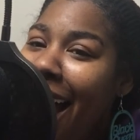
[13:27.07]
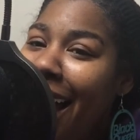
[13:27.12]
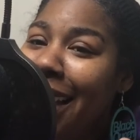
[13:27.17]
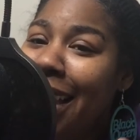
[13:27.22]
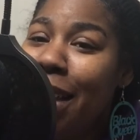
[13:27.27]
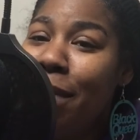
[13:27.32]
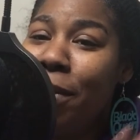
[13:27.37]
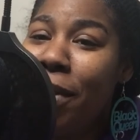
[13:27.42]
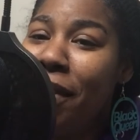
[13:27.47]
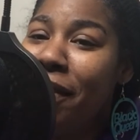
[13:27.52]

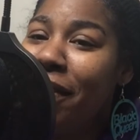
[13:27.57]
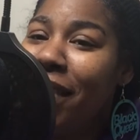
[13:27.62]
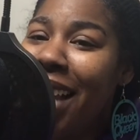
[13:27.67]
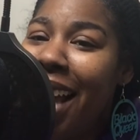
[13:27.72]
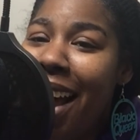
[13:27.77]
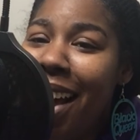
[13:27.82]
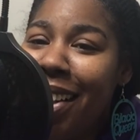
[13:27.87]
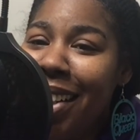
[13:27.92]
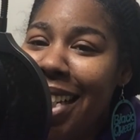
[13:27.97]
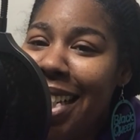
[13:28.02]
think both of
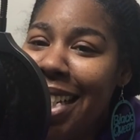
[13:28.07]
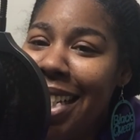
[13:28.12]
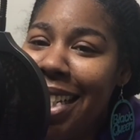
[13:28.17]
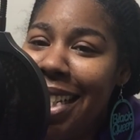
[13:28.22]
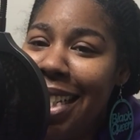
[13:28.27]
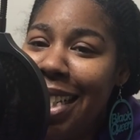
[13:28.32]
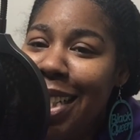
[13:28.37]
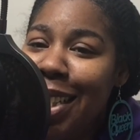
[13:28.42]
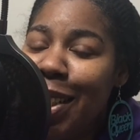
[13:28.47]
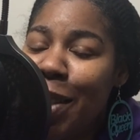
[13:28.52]
y'all
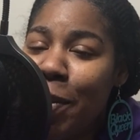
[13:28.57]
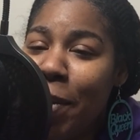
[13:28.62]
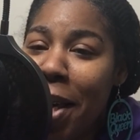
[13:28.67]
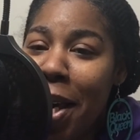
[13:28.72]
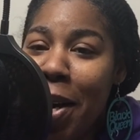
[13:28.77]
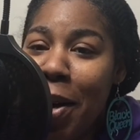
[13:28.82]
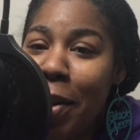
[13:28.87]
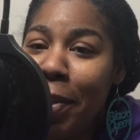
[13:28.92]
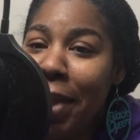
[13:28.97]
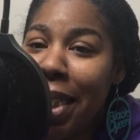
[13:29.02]
need some
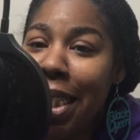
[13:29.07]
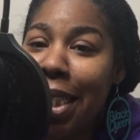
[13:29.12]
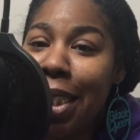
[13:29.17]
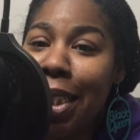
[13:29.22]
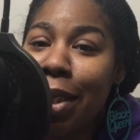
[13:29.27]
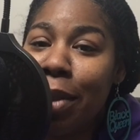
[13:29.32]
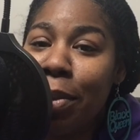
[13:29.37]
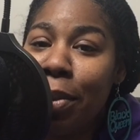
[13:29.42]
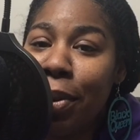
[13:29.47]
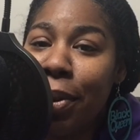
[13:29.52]
help and
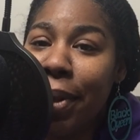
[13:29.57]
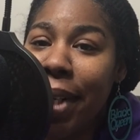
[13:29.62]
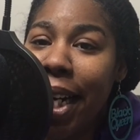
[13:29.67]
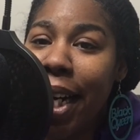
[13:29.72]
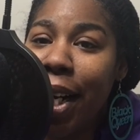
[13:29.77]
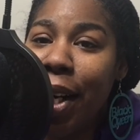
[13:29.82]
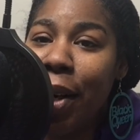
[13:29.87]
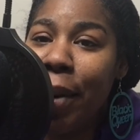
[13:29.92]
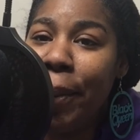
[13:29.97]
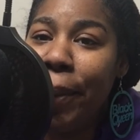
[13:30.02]
some
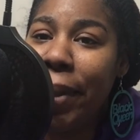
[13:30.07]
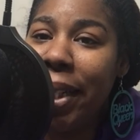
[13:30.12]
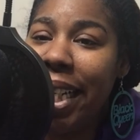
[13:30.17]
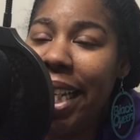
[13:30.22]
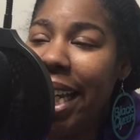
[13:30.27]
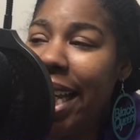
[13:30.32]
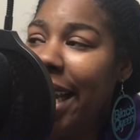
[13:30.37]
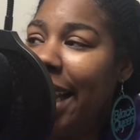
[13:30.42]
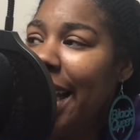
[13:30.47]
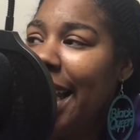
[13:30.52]
prayer,
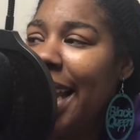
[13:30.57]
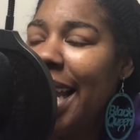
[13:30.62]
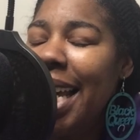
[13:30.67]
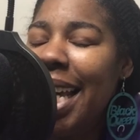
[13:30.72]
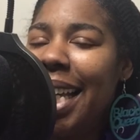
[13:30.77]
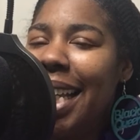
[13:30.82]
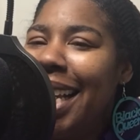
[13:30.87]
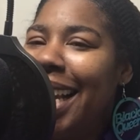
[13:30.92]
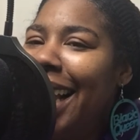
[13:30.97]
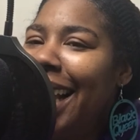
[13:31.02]
but
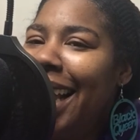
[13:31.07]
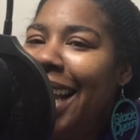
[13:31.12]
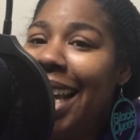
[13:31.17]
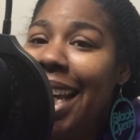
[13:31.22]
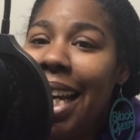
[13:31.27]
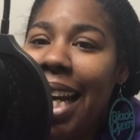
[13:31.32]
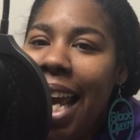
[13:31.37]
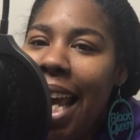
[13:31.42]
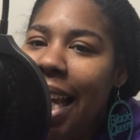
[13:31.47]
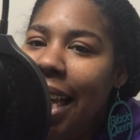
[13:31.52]

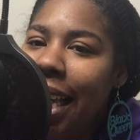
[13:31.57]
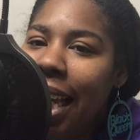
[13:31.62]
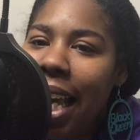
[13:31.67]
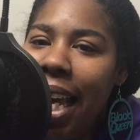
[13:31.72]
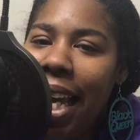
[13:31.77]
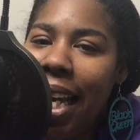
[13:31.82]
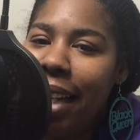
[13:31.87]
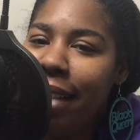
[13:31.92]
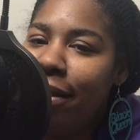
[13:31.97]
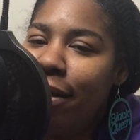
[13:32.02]
it ain't
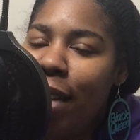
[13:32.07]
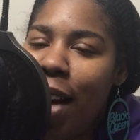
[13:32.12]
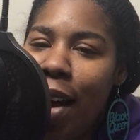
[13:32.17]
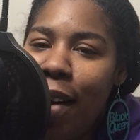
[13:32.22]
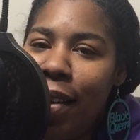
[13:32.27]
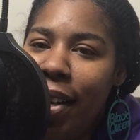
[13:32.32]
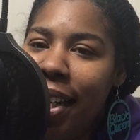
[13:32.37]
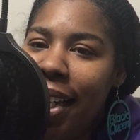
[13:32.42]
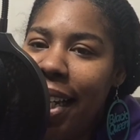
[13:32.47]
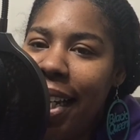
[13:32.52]
Candy's
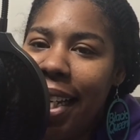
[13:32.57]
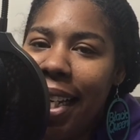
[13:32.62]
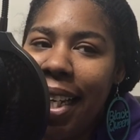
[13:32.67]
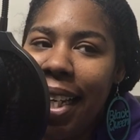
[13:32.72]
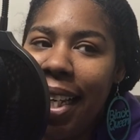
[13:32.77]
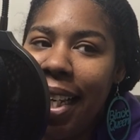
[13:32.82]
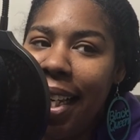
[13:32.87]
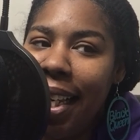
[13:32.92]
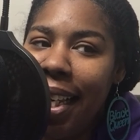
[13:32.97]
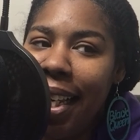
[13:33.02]
fault,
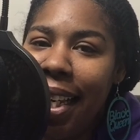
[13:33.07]
honey.